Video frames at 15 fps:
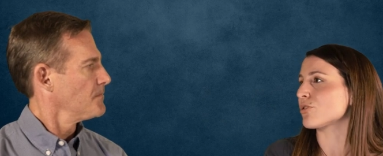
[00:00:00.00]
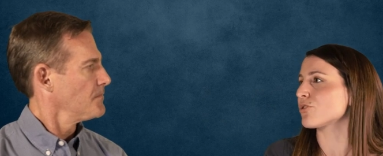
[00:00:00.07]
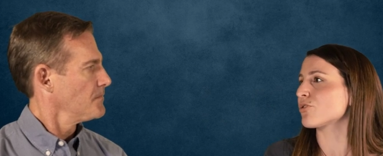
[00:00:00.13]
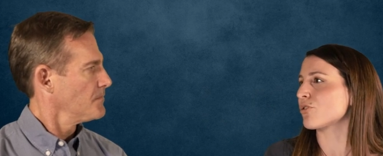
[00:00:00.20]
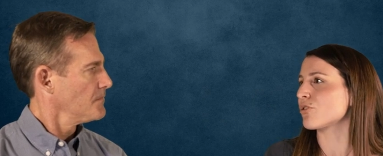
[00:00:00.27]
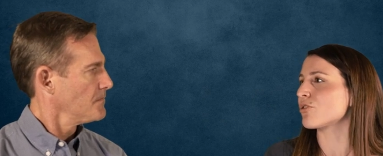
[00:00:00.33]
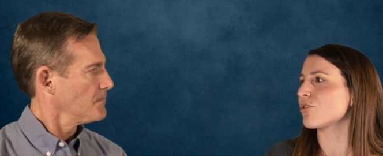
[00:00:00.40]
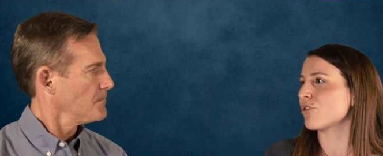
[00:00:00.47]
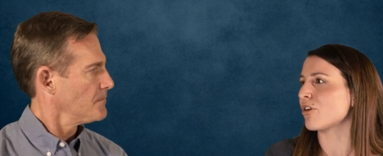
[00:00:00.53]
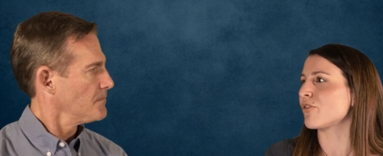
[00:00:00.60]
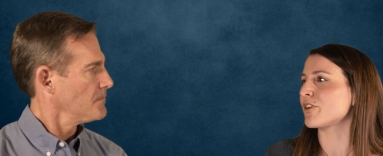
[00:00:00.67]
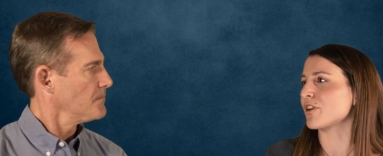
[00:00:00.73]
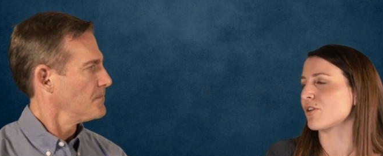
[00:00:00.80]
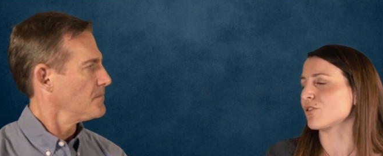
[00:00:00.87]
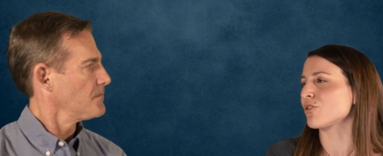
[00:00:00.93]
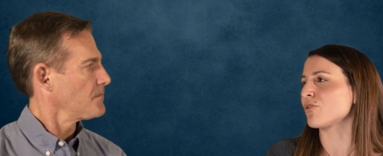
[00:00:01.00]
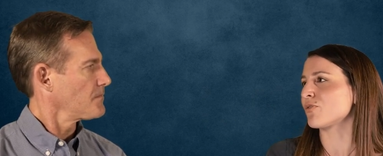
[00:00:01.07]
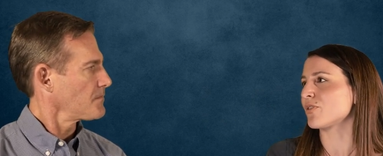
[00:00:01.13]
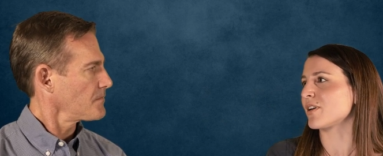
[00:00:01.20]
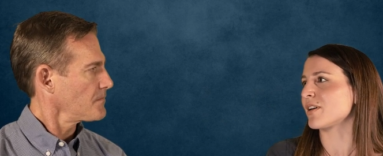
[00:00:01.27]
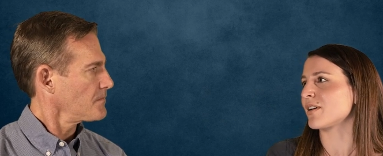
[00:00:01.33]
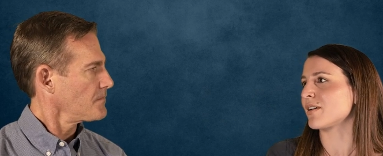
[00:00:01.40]
Speaker 1: also cover a lot of
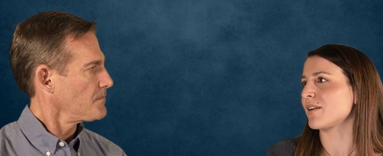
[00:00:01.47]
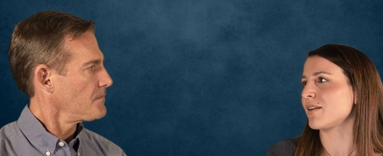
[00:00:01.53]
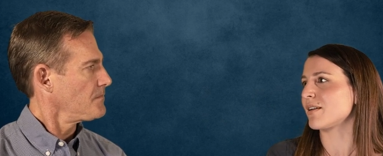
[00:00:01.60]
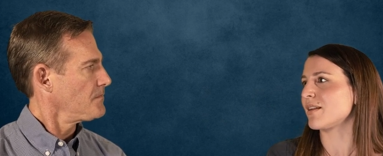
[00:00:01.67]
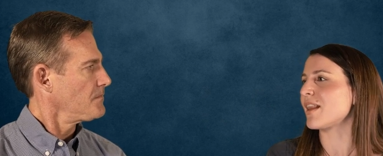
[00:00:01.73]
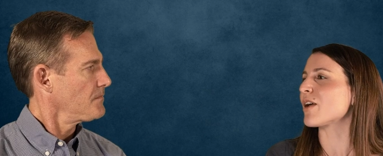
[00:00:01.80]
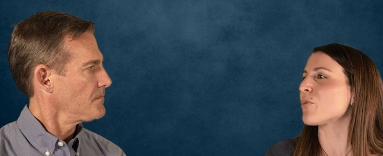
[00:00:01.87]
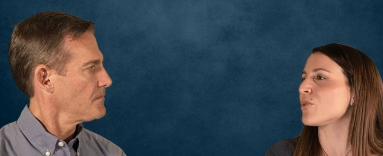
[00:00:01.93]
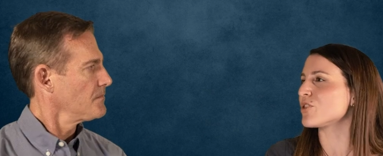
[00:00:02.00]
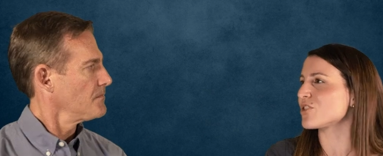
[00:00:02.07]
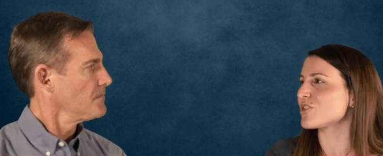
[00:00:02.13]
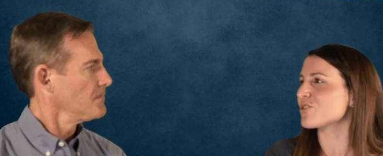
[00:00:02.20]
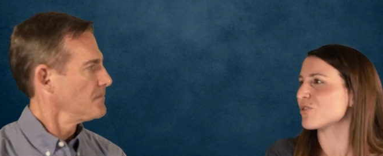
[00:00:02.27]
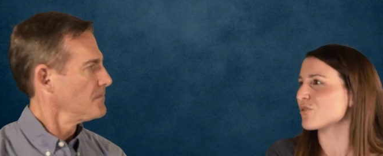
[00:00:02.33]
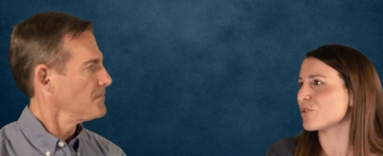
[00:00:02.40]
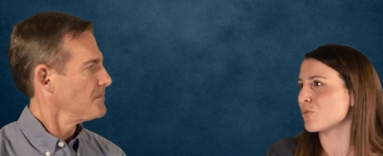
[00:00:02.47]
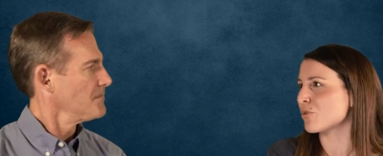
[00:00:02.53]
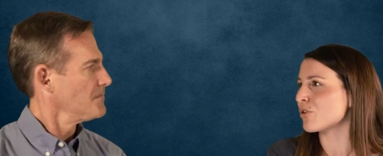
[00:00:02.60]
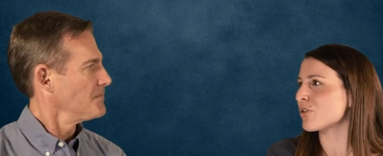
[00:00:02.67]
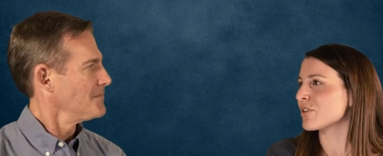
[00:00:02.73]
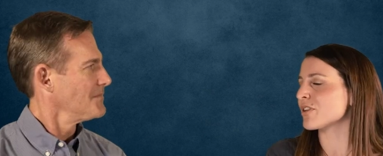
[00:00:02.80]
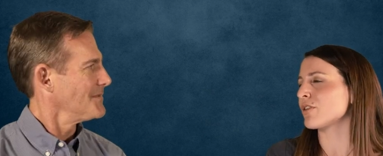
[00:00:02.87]
uh, languages of the
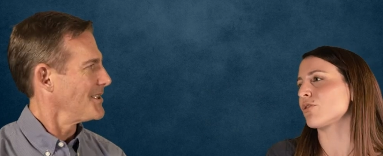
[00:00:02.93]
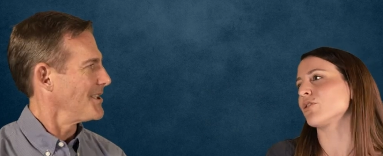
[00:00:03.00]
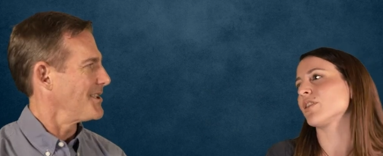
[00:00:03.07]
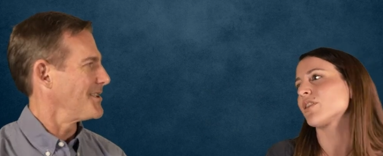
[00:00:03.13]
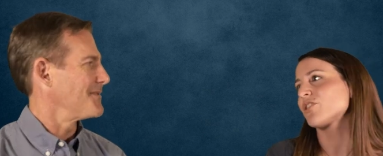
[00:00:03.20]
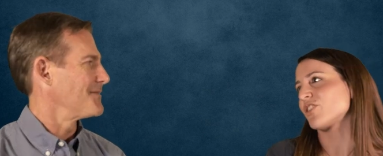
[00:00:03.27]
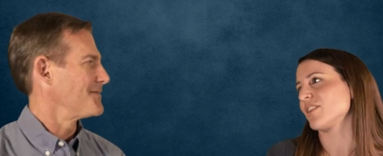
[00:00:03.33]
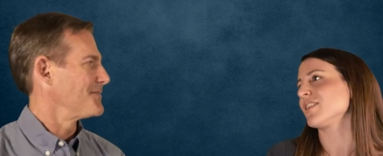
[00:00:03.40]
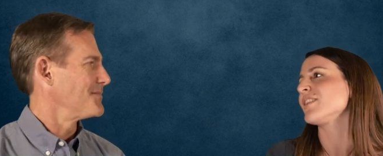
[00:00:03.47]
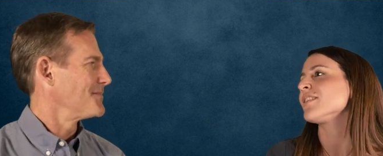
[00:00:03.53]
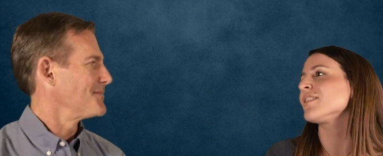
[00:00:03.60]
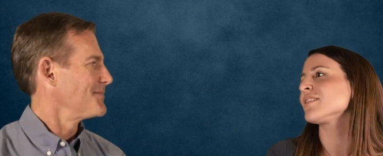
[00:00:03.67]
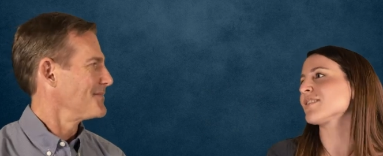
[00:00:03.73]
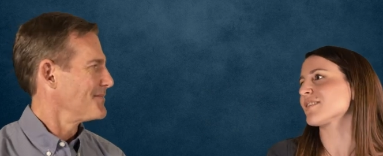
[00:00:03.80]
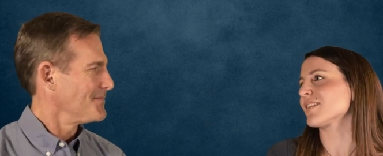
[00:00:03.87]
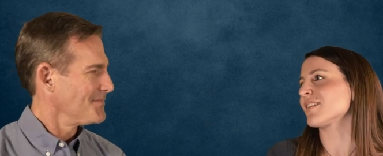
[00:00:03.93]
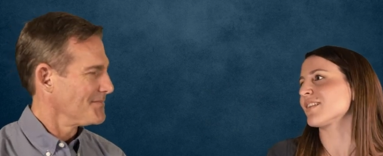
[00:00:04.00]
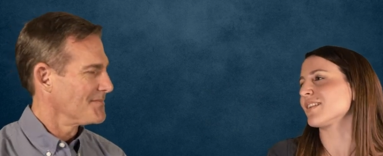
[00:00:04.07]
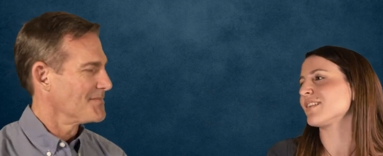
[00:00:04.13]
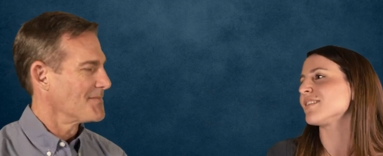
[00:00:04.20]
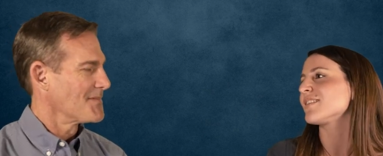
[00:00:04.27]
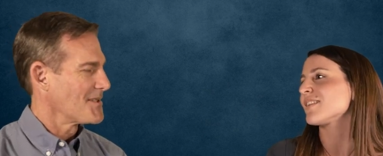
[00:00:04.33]
world, including yeah. Chinese, uh,
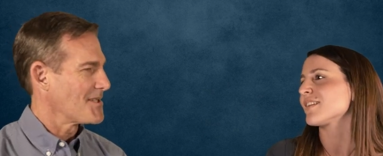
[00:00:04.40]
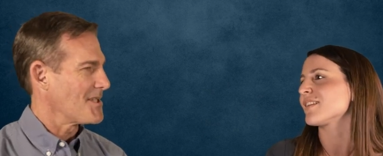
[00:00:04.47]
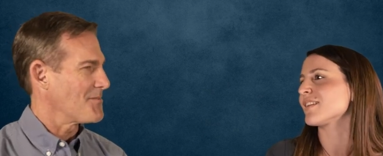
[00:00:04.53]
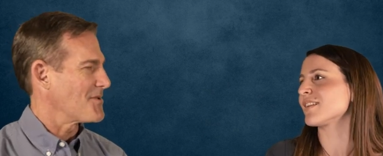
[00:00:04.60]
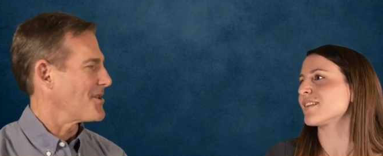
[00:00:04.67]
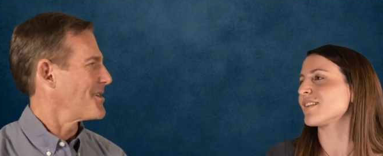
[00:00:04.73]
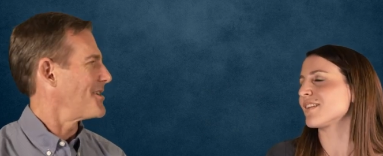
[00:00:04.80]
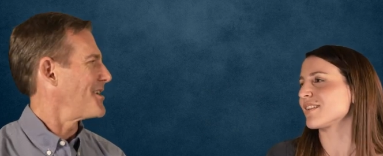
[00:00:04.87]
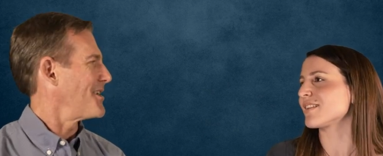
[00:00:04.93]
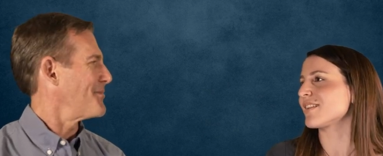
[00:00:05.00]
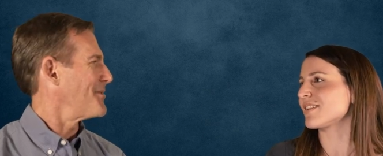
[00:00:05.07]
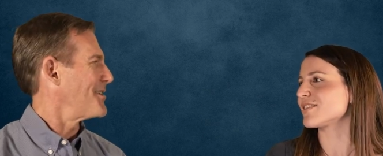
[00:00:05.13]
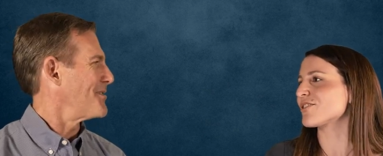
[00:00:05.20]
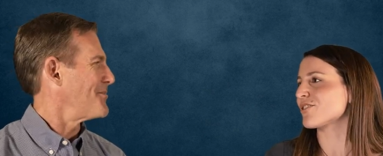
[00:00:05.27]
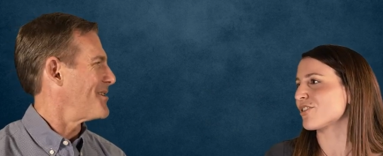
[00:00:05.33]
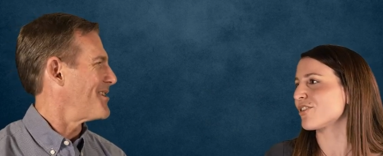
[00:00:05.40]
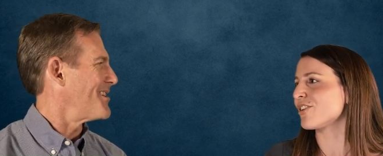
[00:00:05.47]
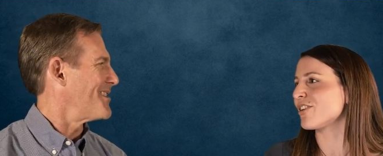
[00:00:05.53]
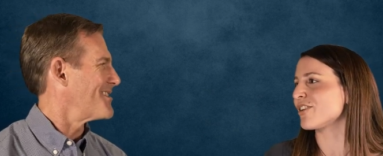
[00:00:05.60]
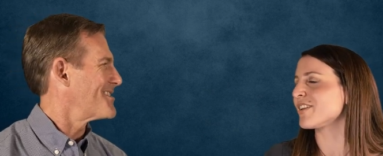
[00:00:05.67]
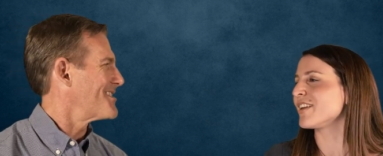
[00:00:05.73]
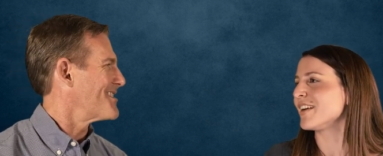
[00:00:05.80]
Indian. Seems like a nightmare, to be
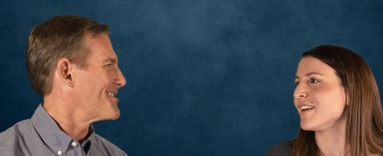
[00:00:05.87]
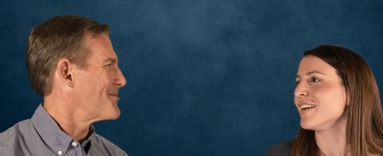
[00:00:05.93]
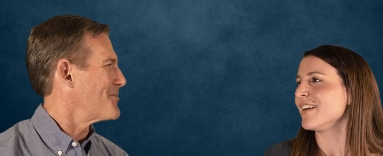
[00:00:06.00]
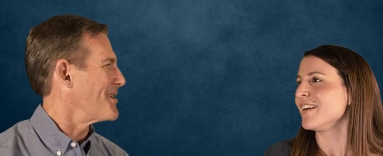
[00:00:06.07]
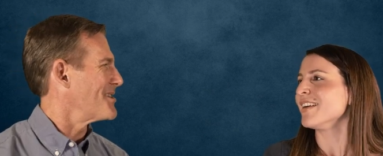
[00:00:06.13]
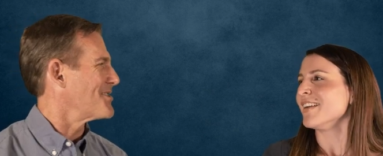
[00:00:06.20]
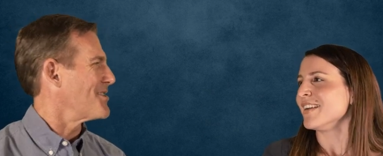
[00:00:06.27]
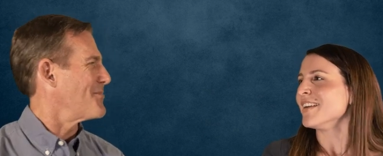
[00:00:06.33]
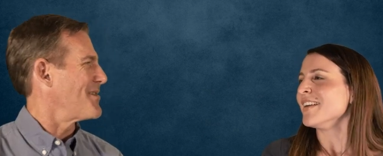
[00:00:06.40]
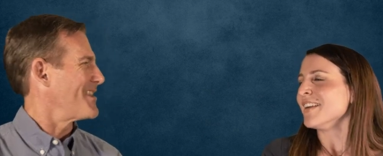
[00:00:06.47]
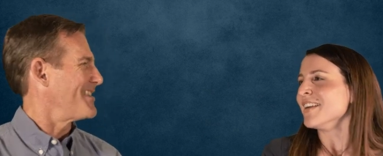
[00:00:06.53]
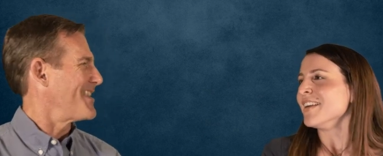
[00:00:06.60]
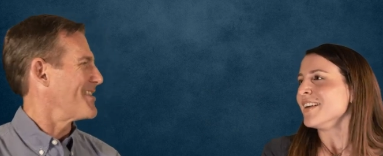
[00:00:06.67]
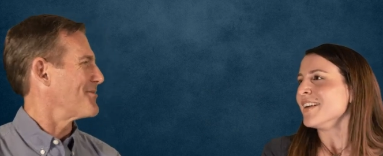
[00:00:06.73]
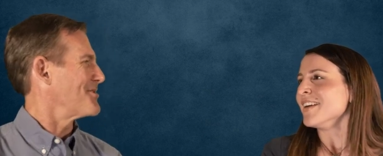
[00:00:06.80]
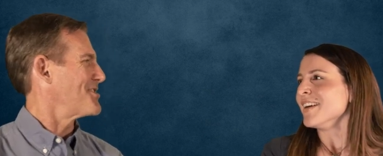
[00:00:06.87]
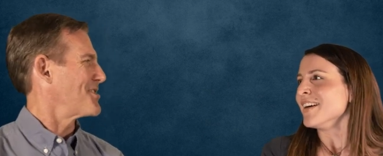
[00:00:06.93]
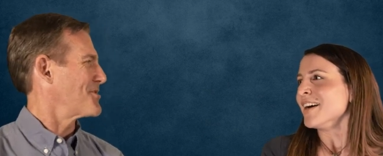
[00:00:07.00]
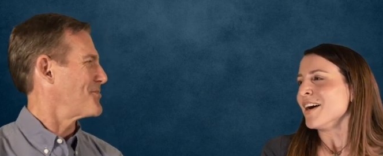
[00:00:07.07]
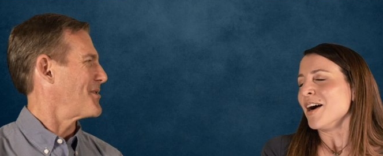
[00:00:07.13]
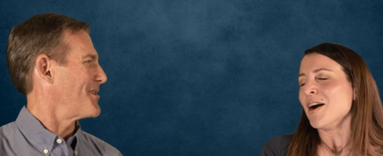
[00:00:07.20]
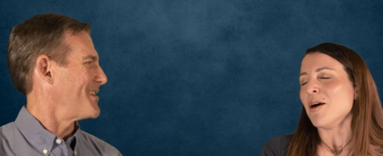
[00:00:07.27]
honest,
Speaker 2: just based on my language
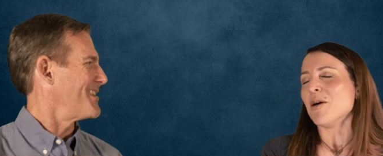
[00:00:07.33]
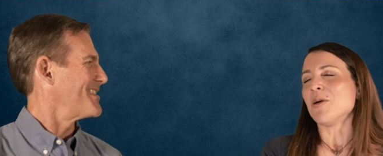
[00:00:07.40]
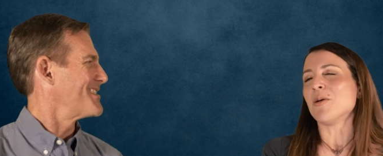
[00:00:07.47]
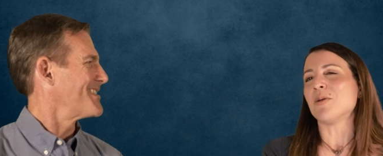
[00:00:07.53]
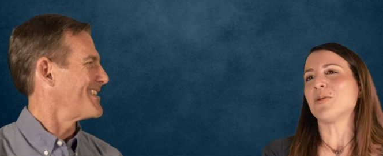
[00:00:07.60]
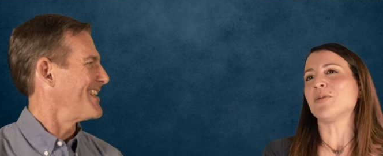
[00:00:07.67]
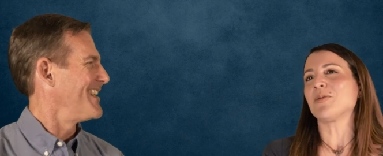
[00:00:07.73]
experience.